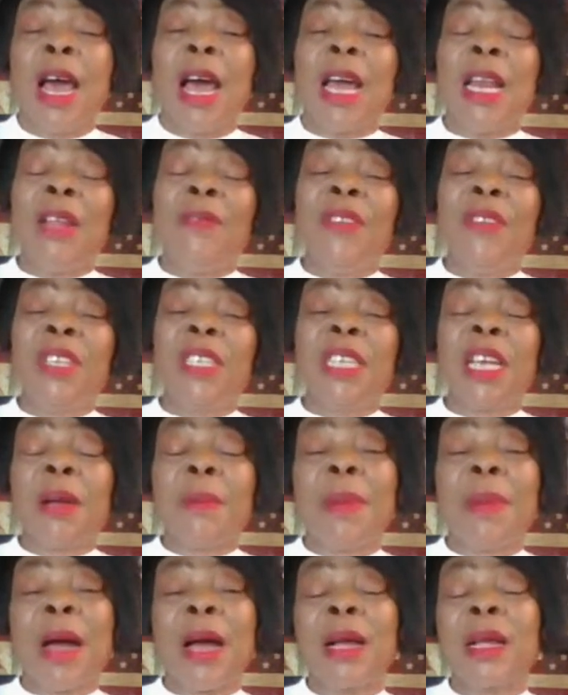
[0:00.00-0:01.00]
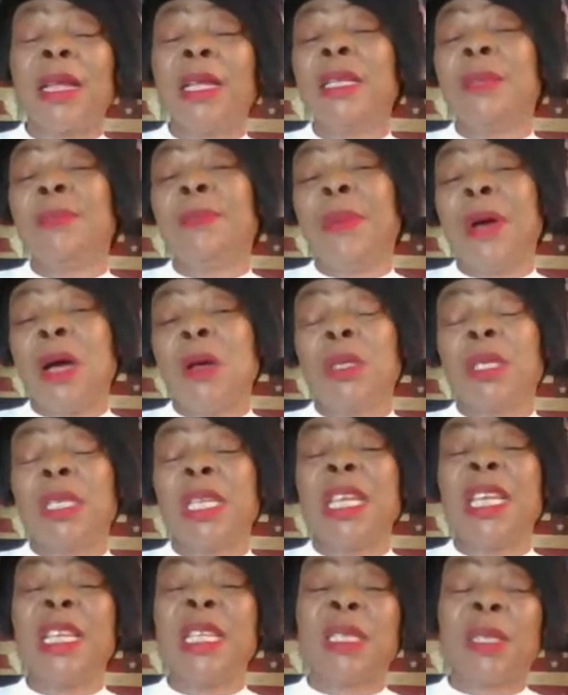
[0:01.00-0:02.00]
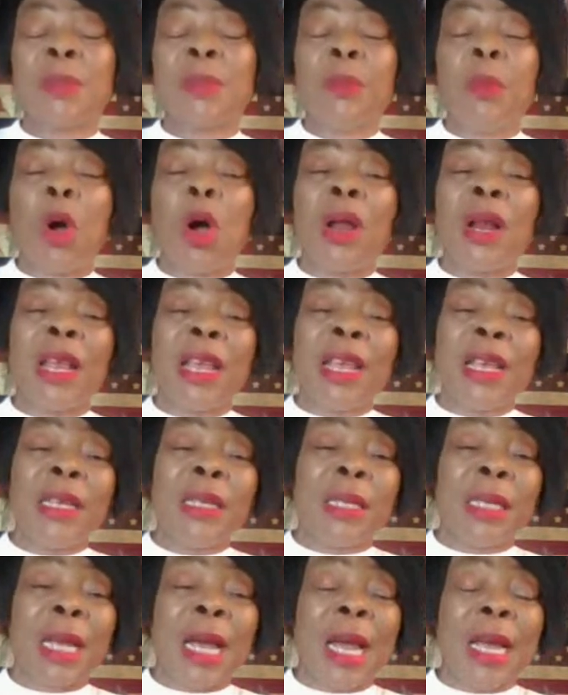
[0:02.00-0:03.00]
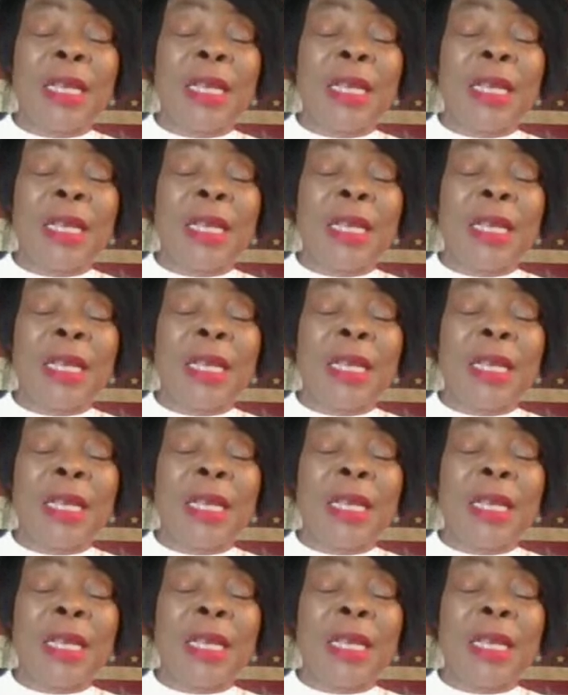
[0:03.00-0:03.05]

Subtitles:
And if the check bounce, it's more easier.